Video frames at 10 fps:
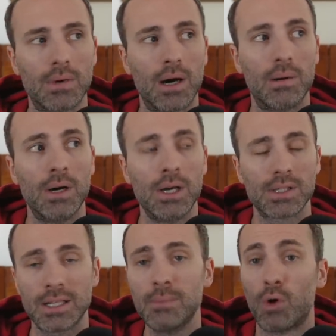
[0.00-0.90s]
a
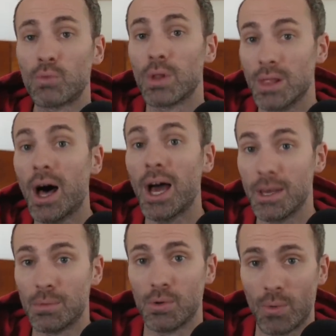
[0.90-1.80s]
slightly more
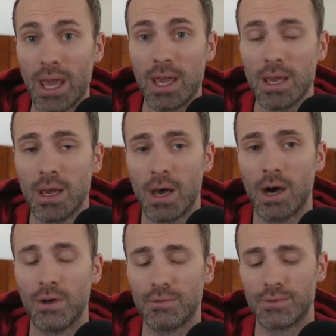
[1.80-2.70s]
reliable way
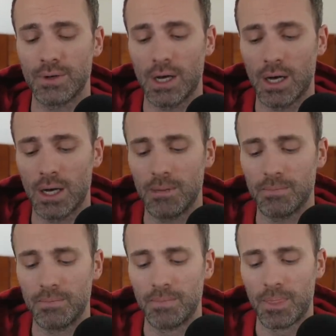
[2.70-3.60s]
of
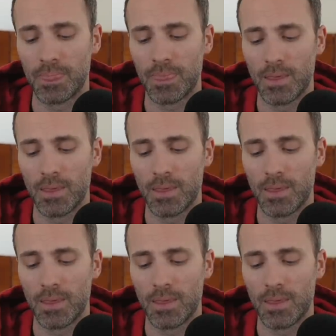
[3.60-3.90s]
um,